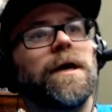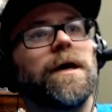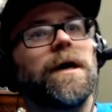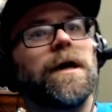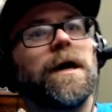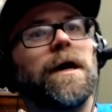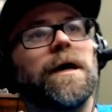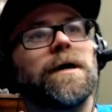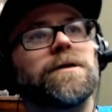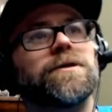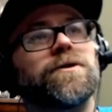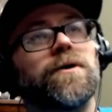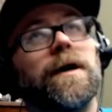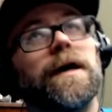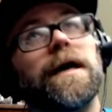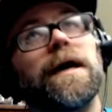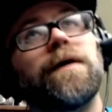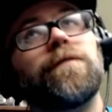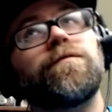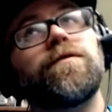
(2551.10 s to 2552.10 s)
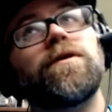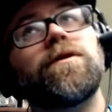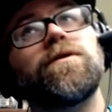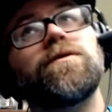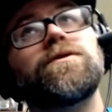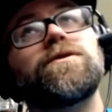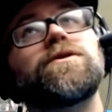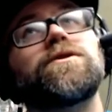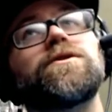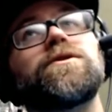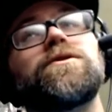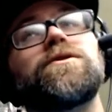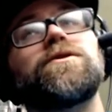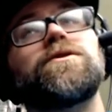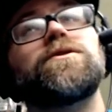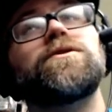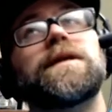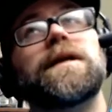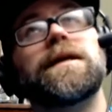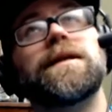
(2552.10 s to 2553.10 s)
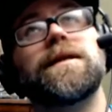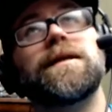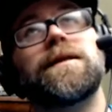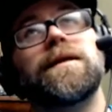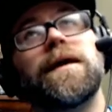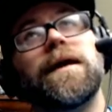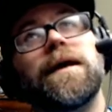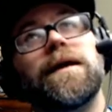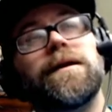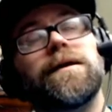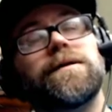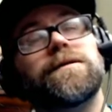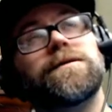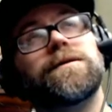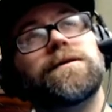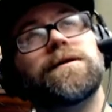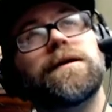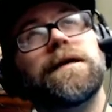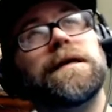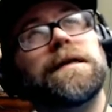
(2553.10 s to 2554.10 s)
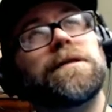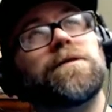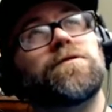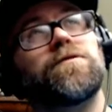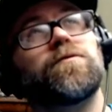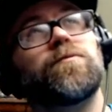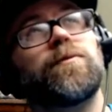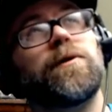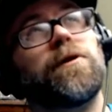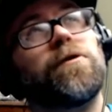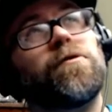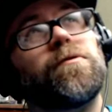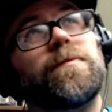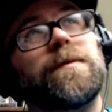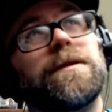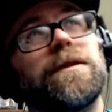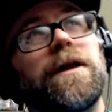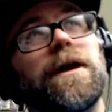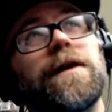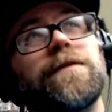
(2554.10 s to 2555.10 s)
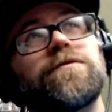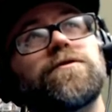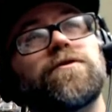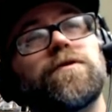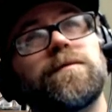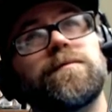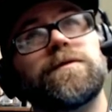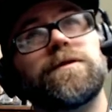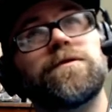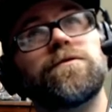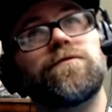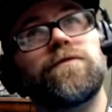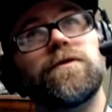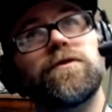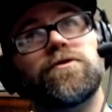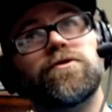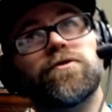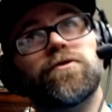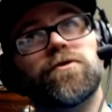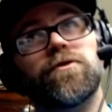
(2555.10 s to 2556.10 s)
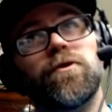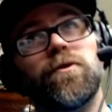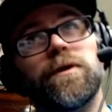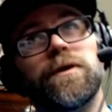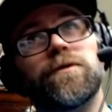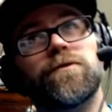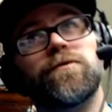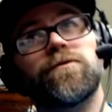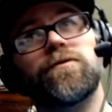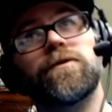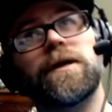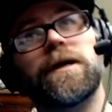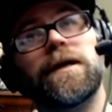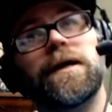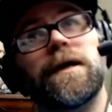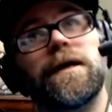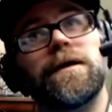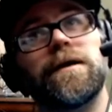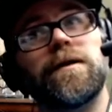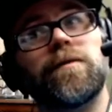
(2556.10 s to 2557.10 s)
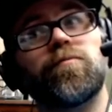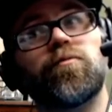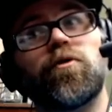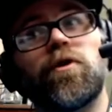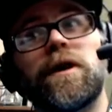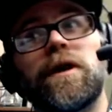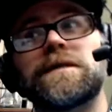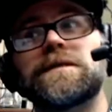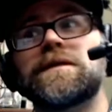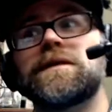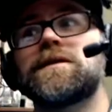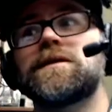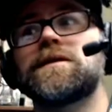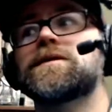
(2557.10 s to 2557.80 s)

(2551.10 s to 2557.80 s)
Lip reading: So I have those two that I need to edit, and those will probably be live streams in the future, going through that editing process.